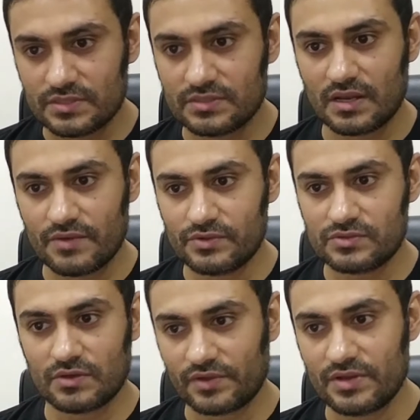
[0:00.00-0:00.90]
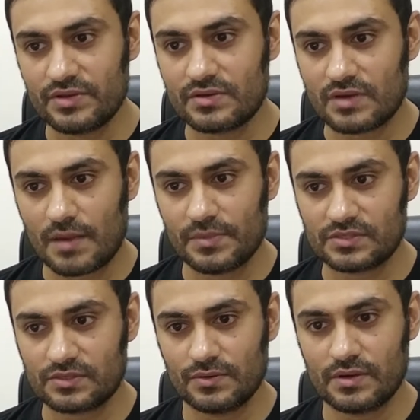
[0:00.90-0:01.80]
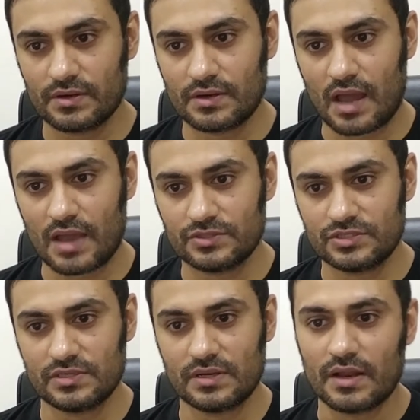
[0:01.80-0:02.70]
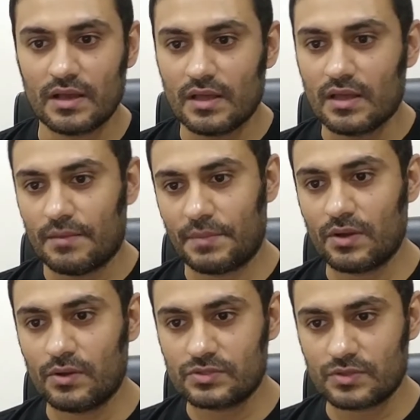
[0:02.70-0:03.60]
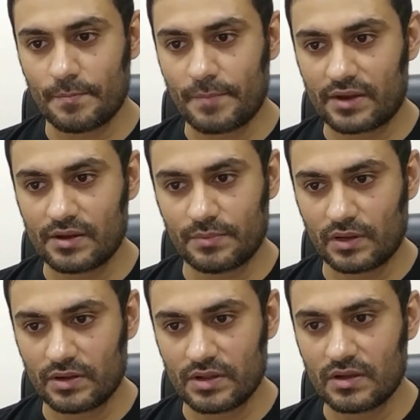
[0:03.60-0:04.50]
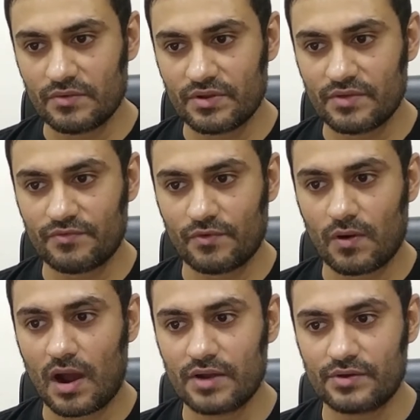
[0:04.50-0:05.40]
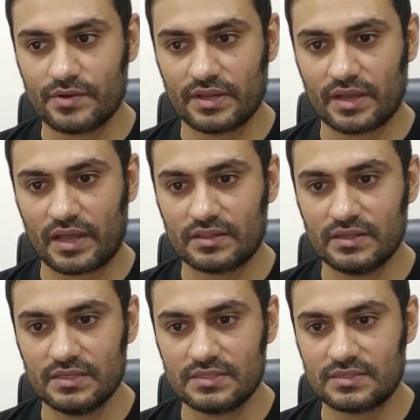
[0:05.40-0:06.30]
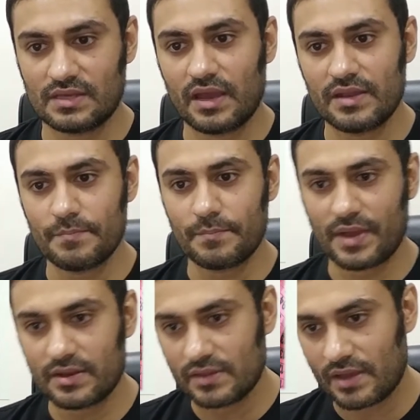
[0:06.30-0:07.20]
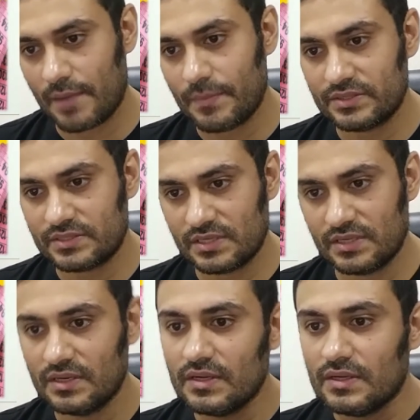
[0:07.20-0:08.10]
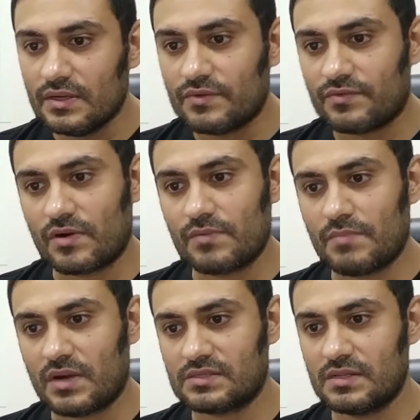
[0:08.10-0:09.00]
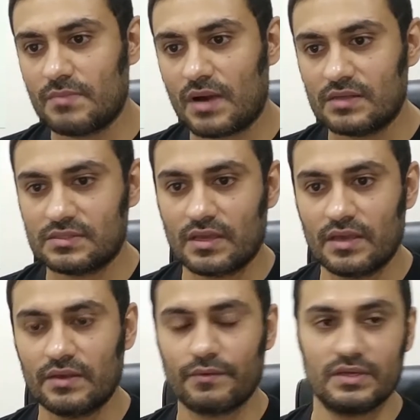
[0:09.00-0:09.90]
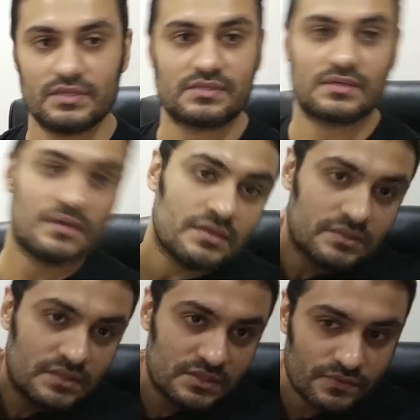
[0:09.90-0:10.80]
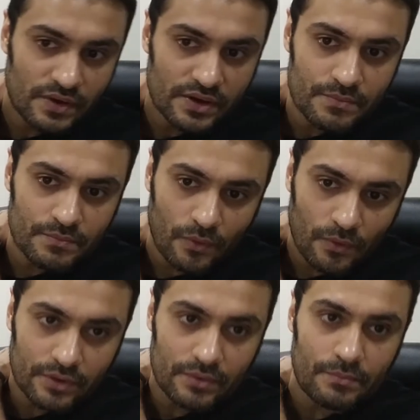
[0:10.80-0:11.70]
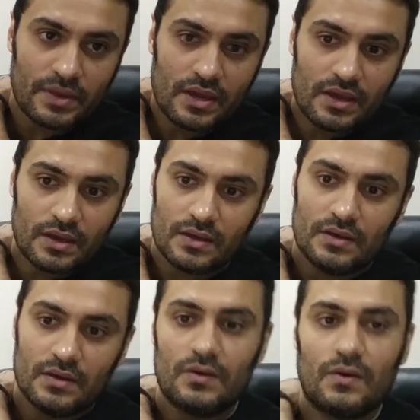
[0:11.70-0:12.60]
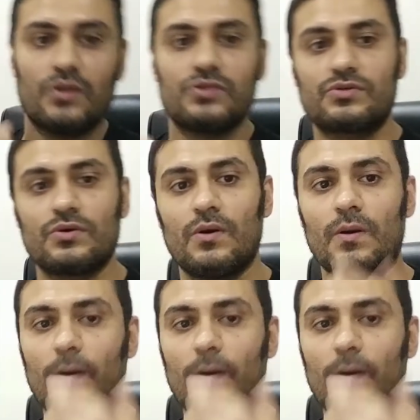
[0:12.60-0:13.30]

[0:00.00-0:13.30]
the levels of intramuscular glycogen, may also impact recovery for hard training athletes and impair the ability for muscle mass increase. This is very important. May also